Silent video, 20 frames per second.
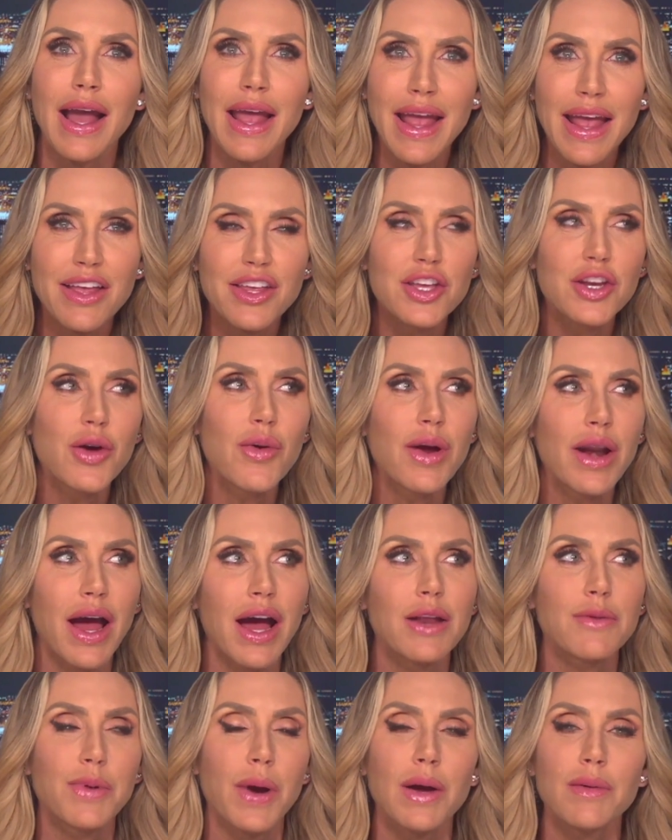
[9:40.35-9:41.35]
You know what?
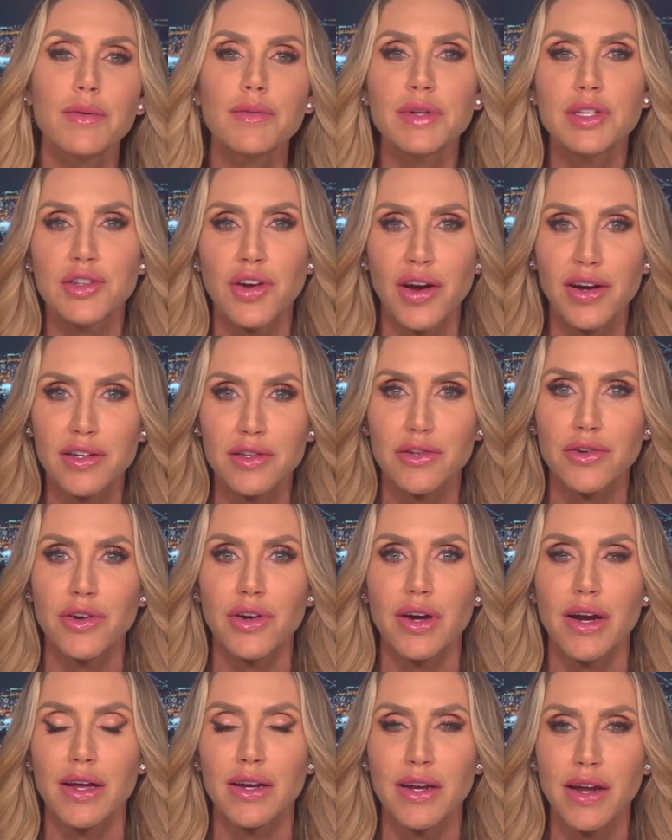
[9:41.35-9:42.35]
I'd probably try to
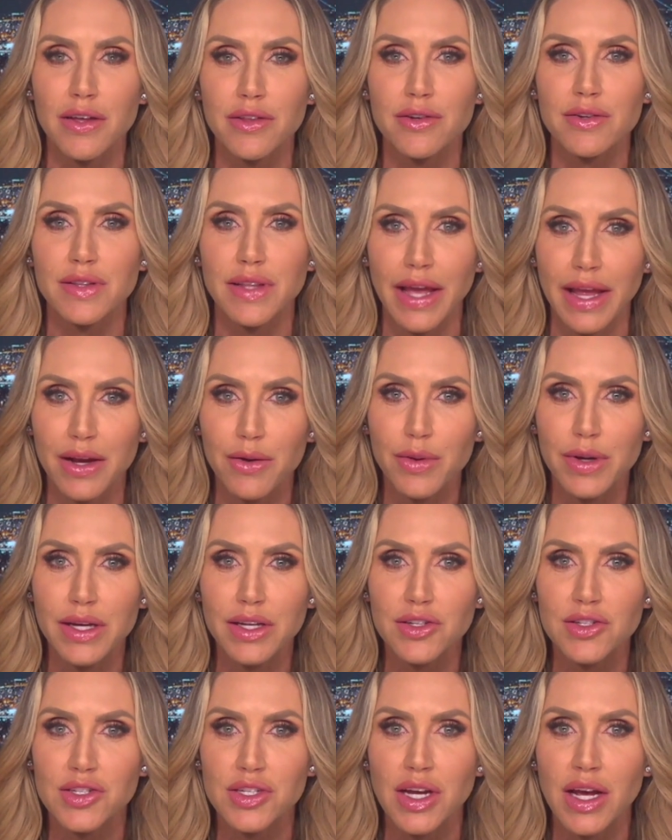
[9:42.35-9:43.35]
learn another
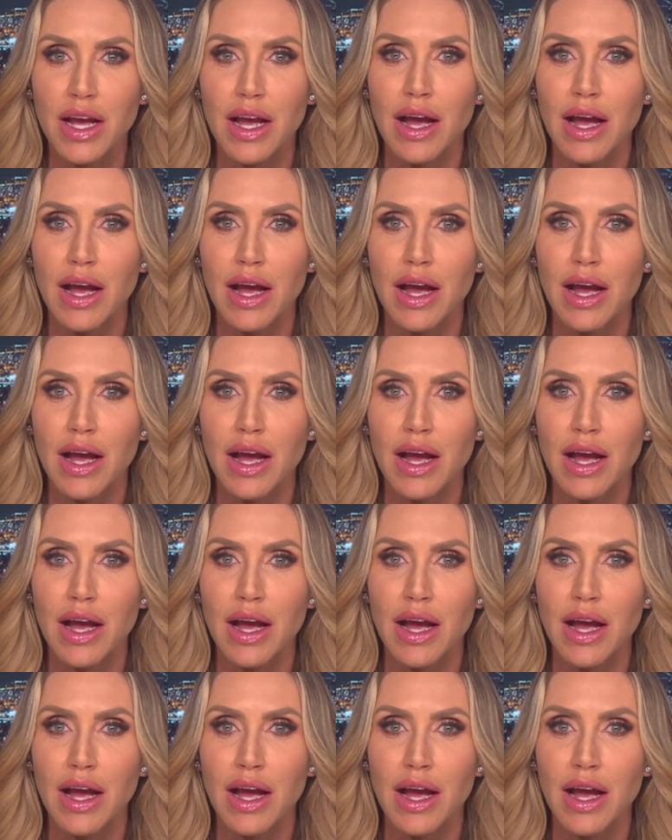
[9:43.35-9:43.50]
language.